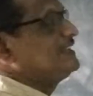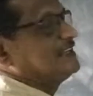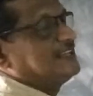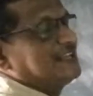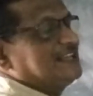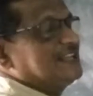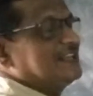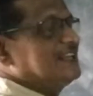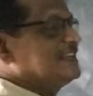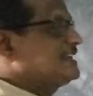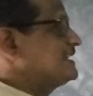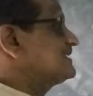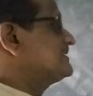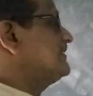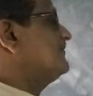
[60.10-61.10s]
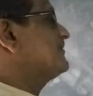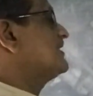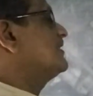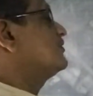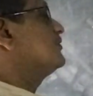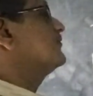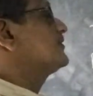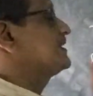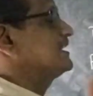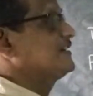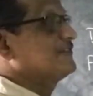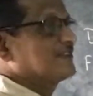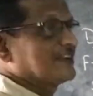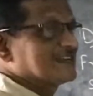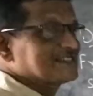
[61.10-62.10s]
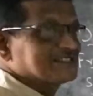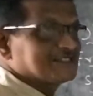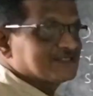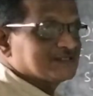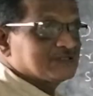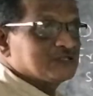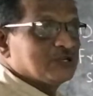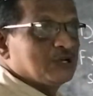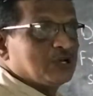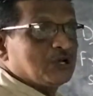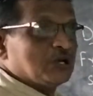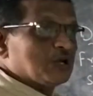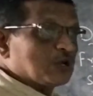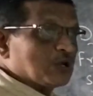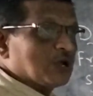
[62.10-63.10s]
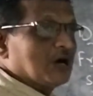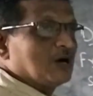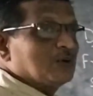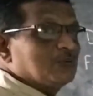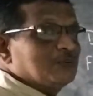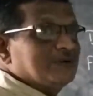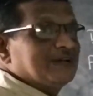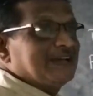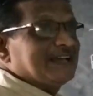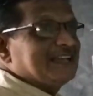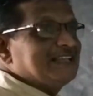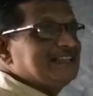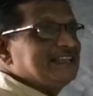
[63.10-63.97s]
any case of Fraunhofer diffraction. Now, in